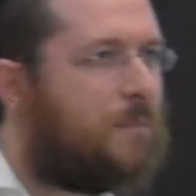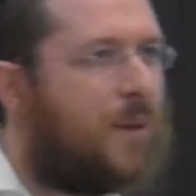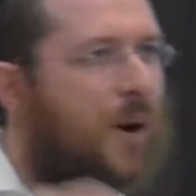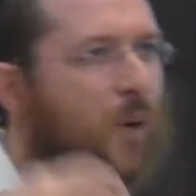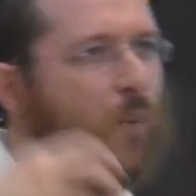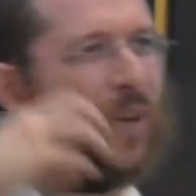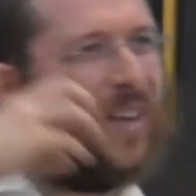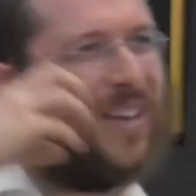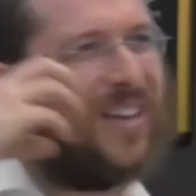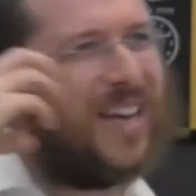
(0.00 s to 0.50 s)

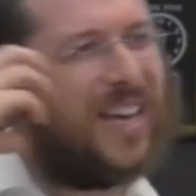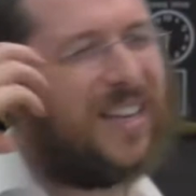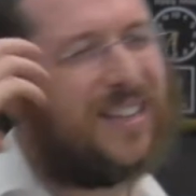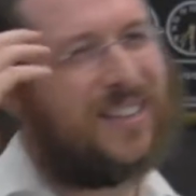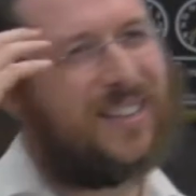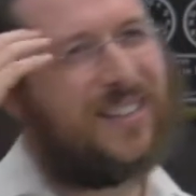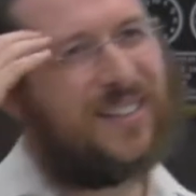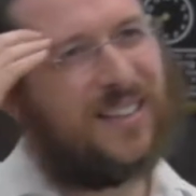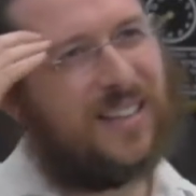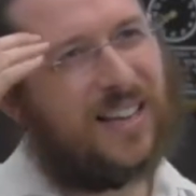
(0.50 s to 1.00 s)
but we
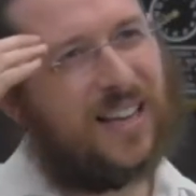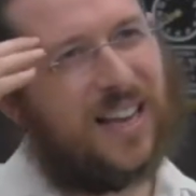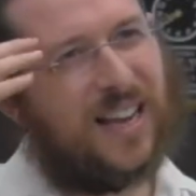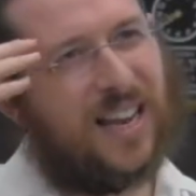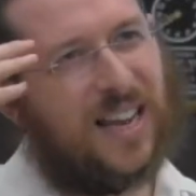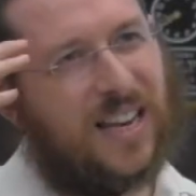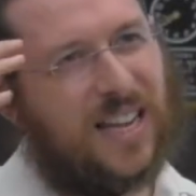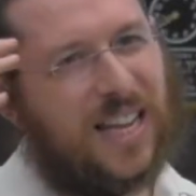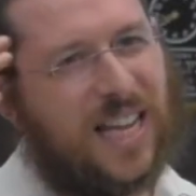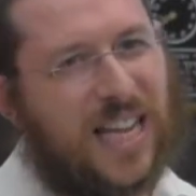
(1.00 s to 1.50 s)
get
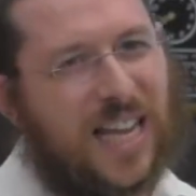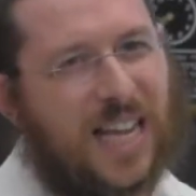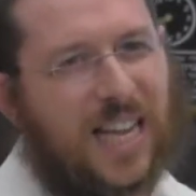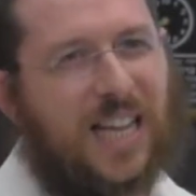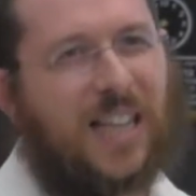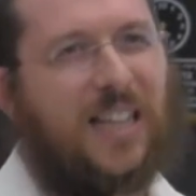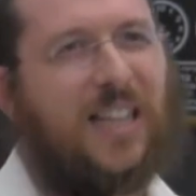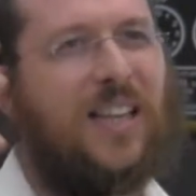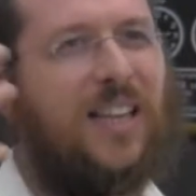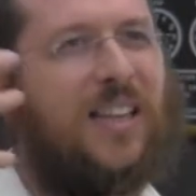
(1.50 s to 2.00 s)
an
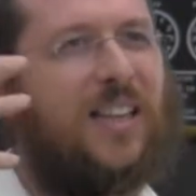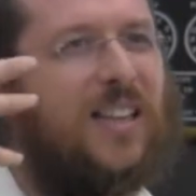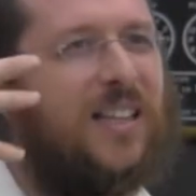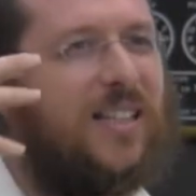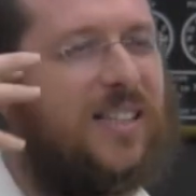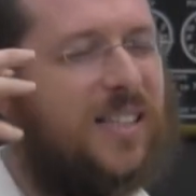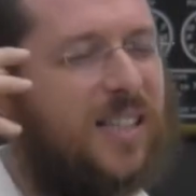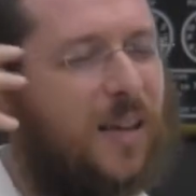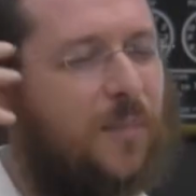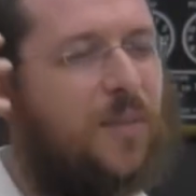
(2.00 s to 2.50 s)
inkling that
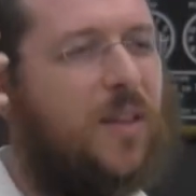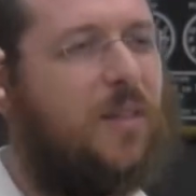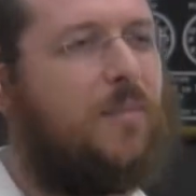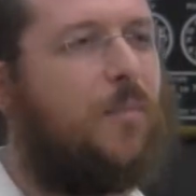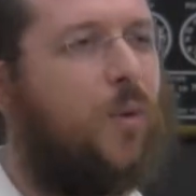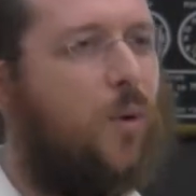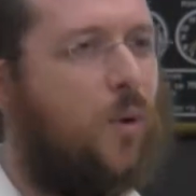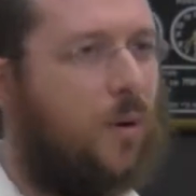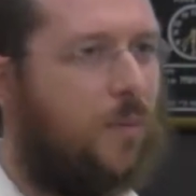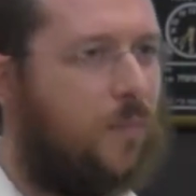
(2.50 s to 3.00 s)
there's
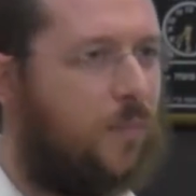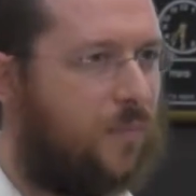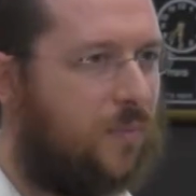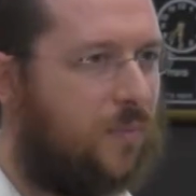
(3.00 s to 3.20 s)
something more.